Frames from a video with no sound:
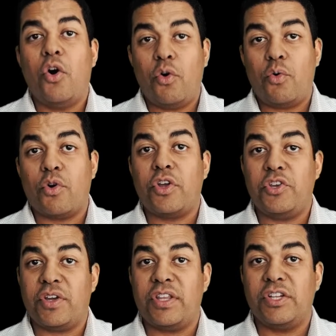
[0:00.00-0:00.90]
or you
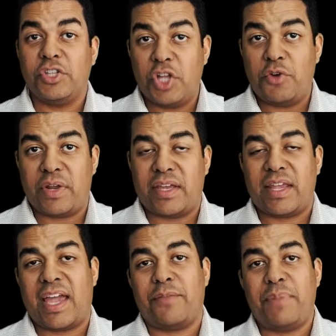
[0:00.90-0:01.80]
can loan it
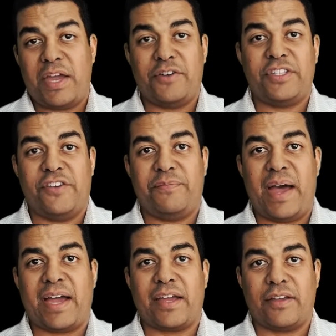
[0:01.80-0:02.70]
and pay yourself
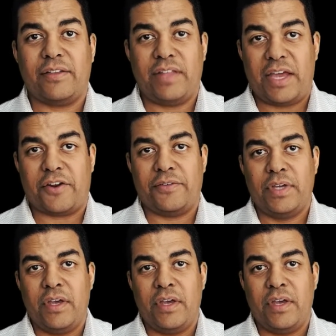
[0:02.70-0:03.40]
back later.